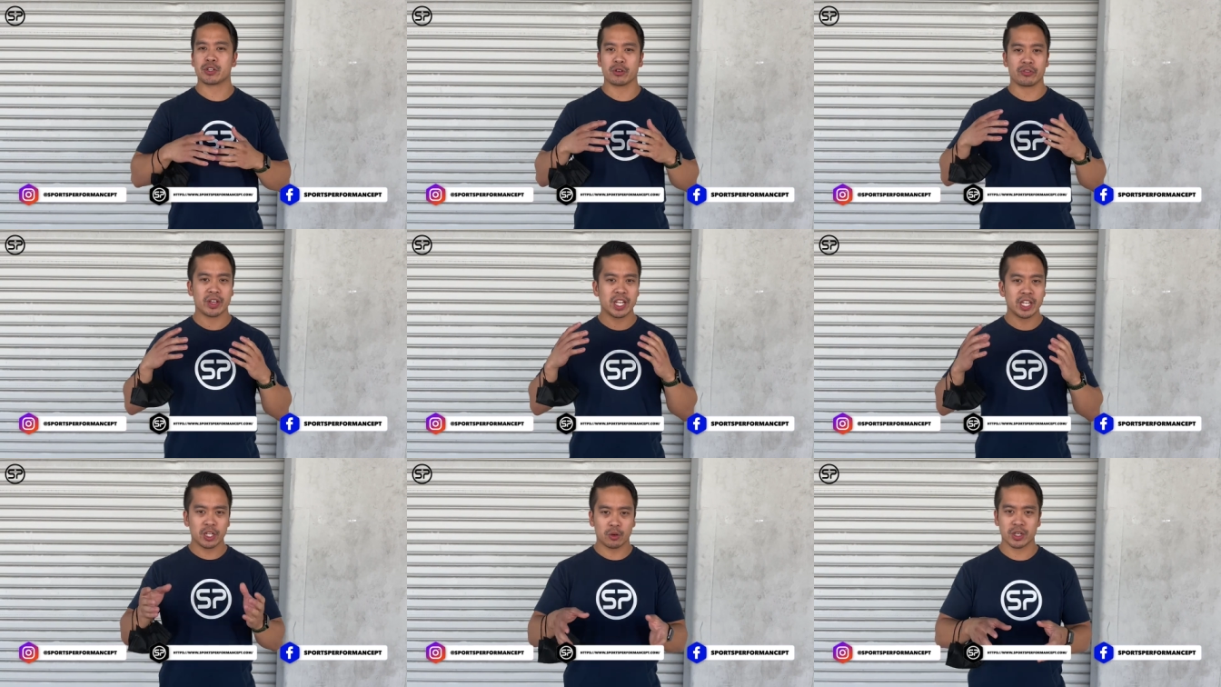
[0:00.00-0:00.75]
So if
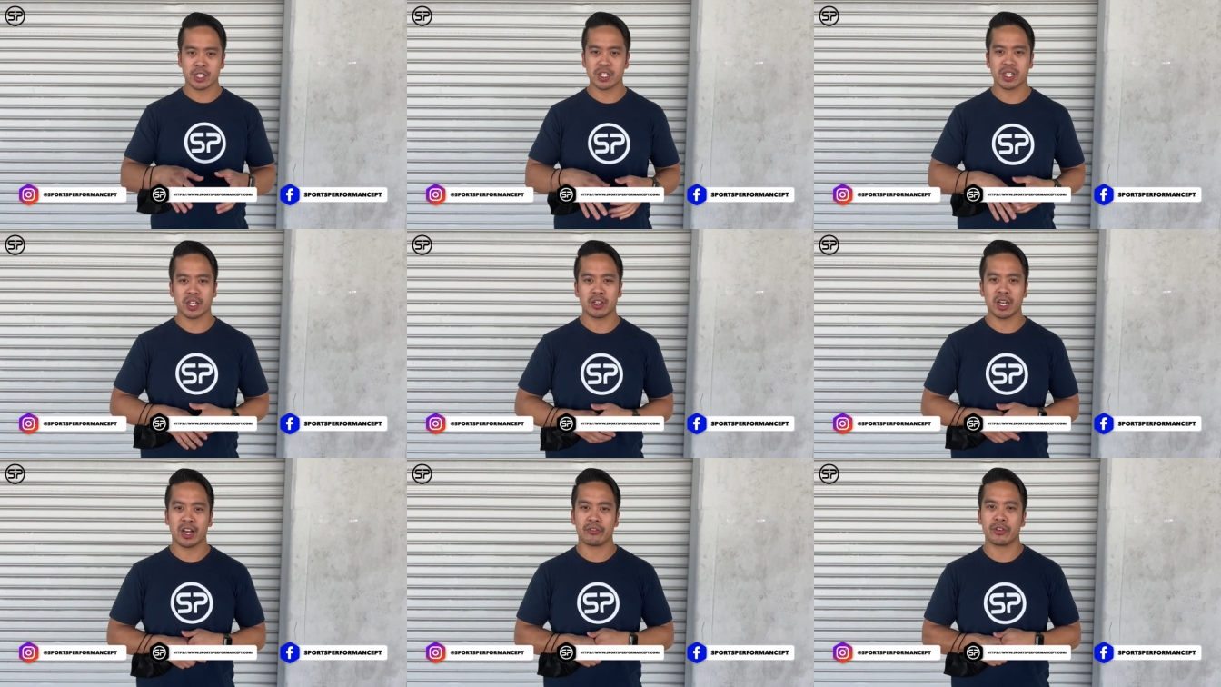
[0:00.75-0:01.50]
any questions that you
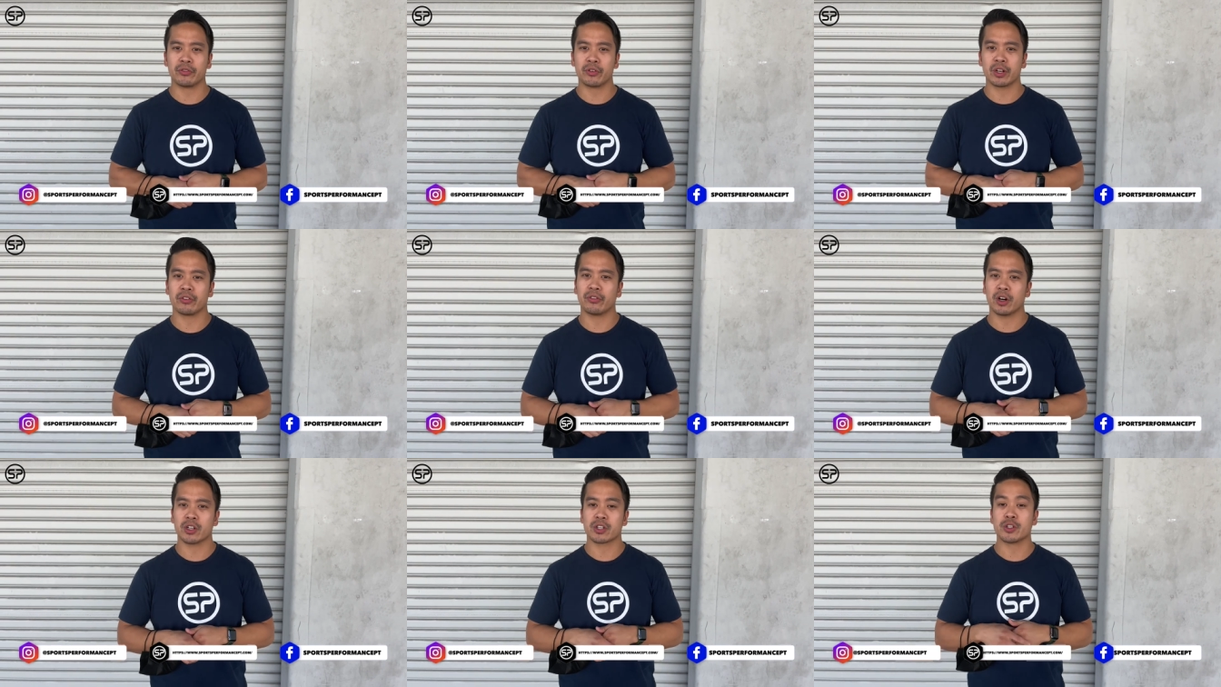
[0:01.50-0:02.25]
have, feel free to
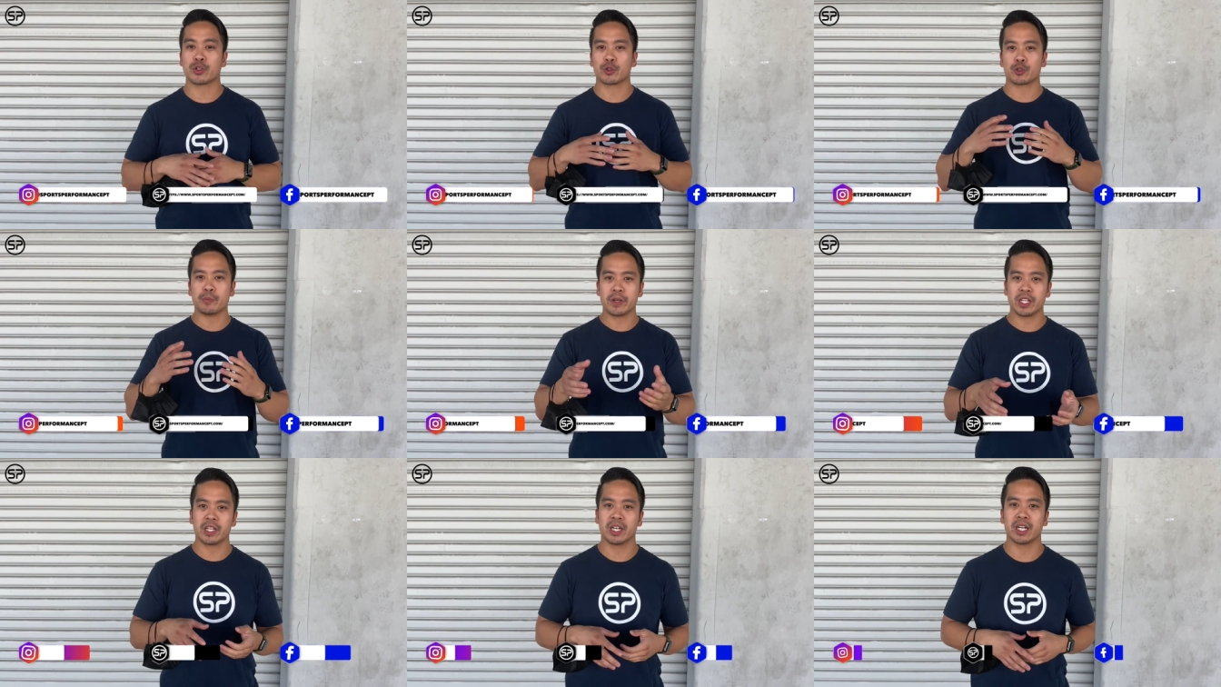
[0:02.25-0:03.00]
follow us on social
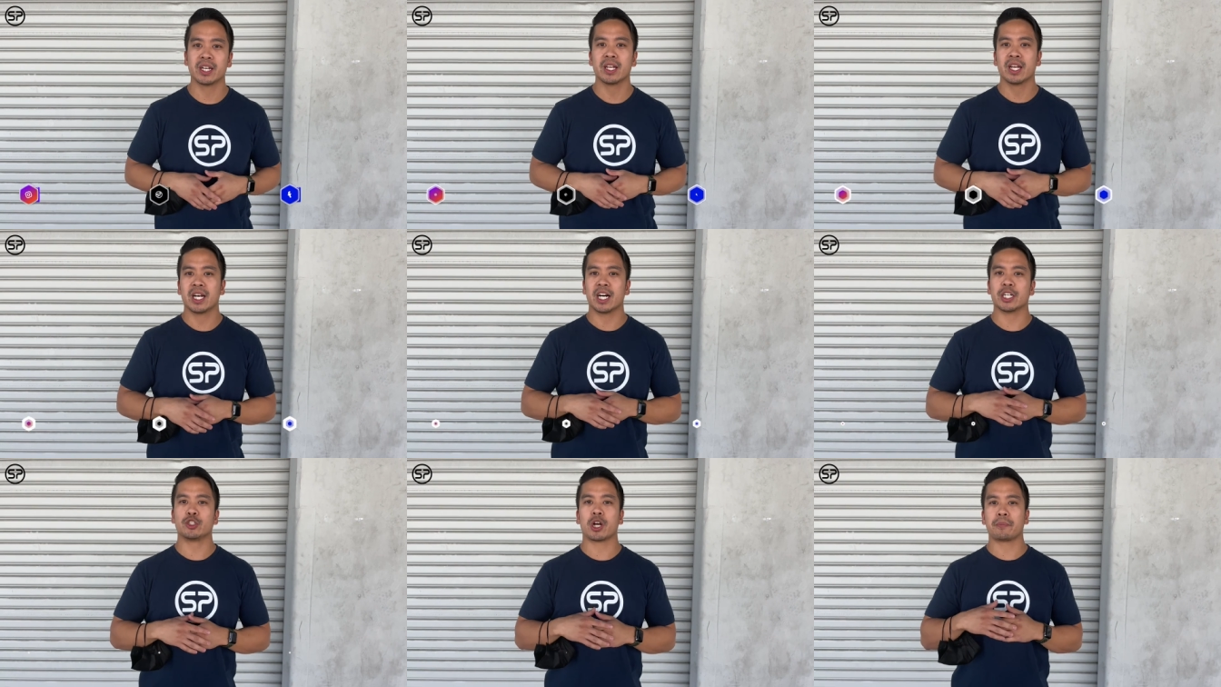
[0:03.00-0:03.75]
media,
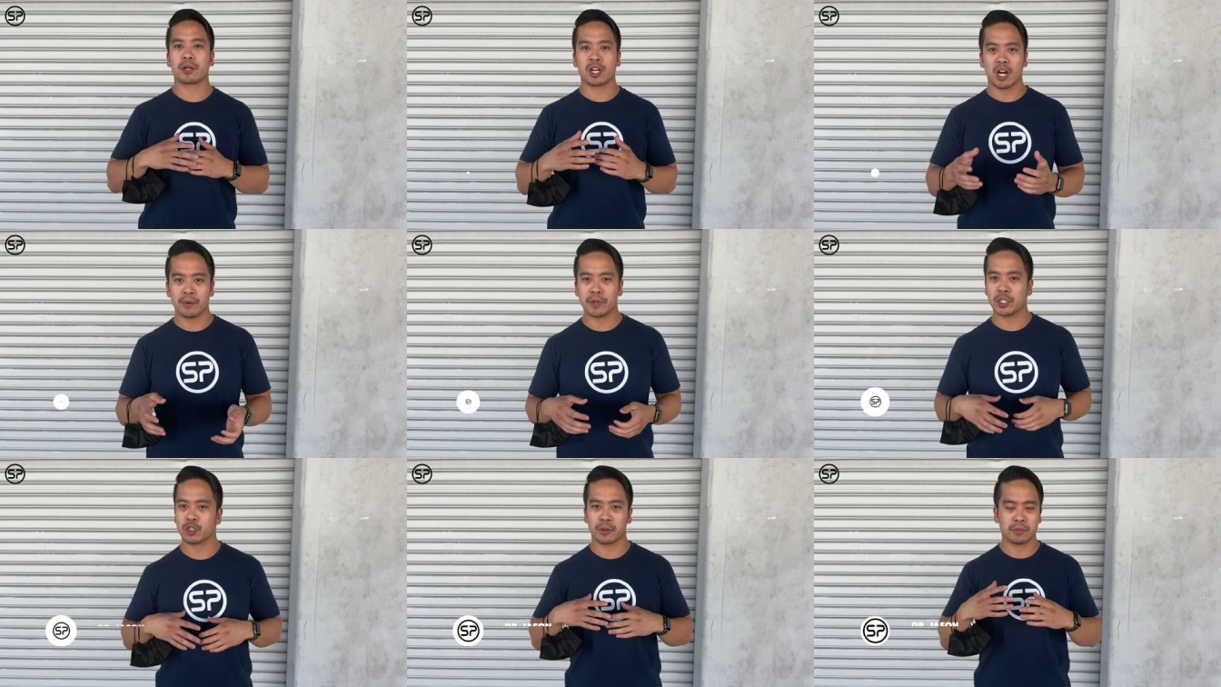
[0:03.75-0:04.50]
drop a
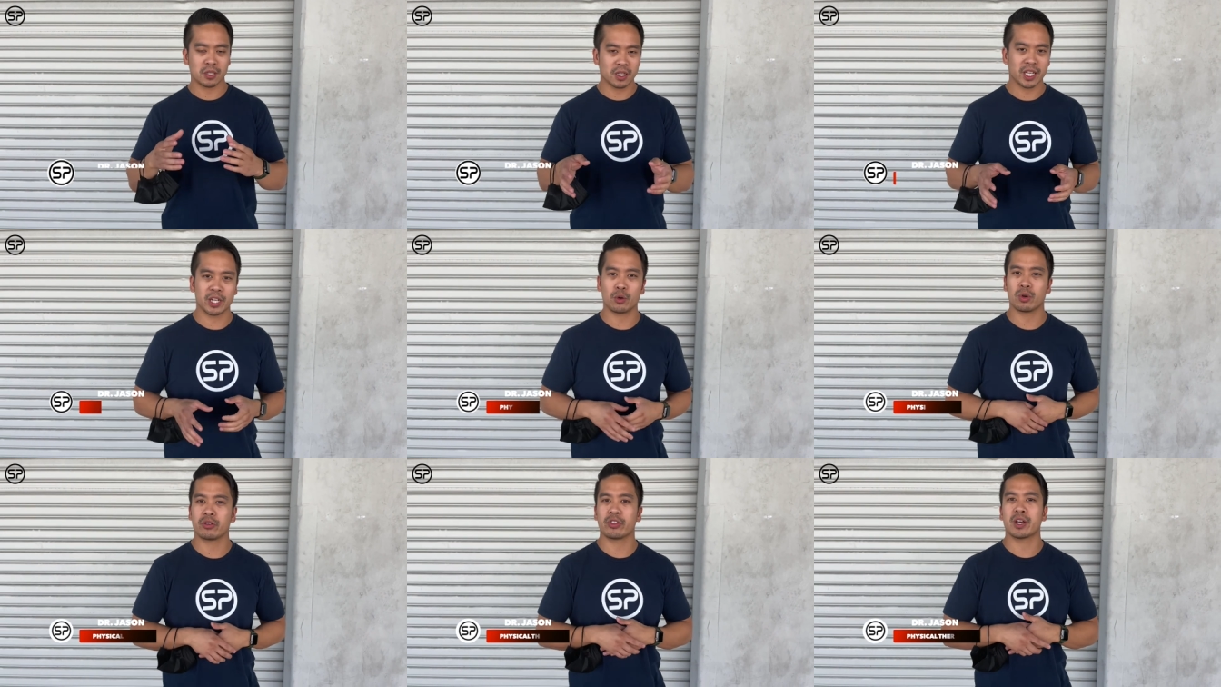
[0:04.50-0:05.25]
comment, drop a like,
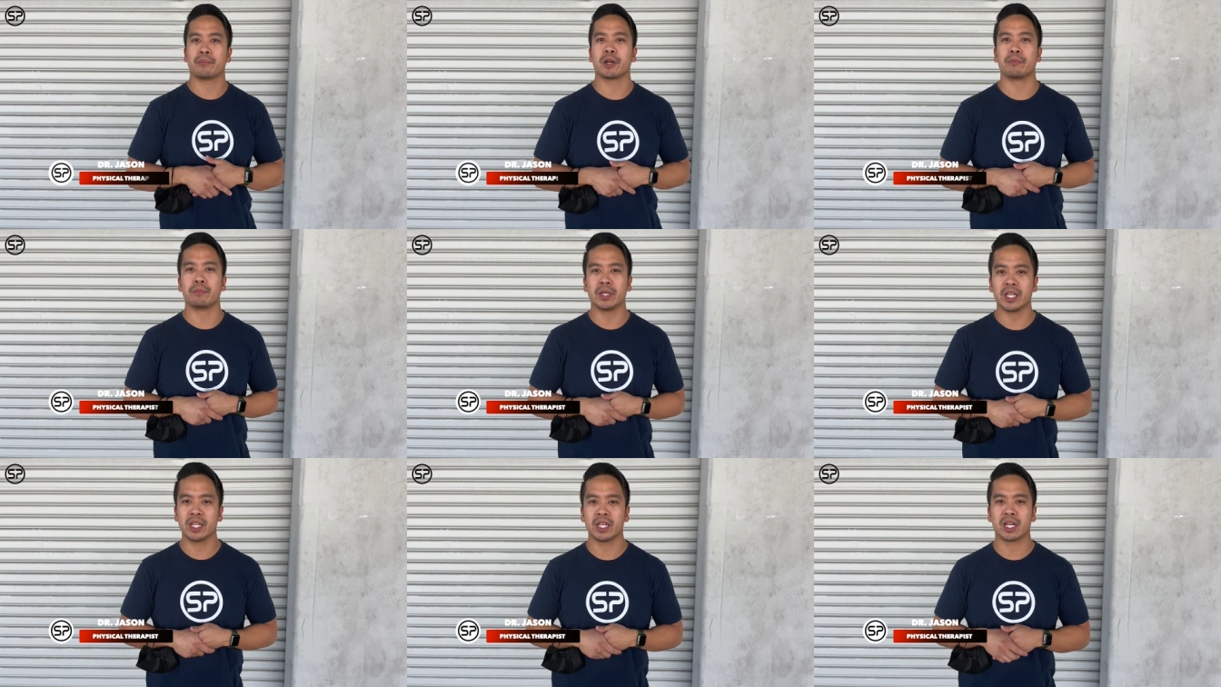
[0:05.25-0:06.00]
whatever that might
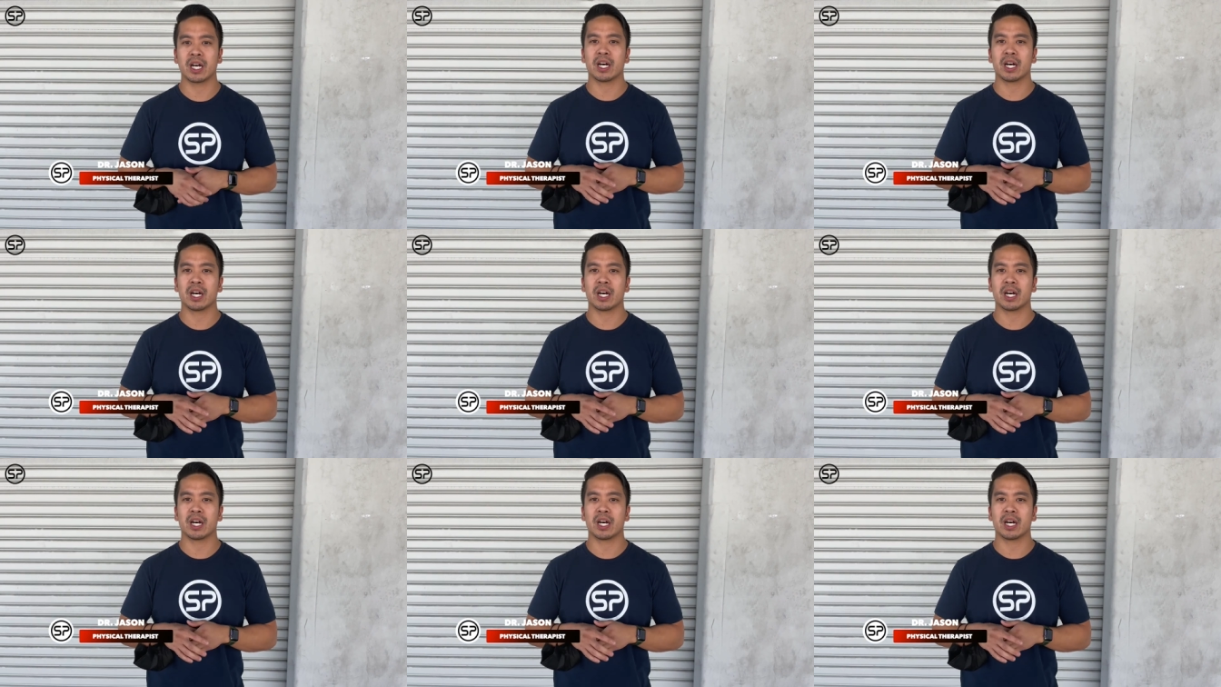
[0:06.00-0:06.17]
be.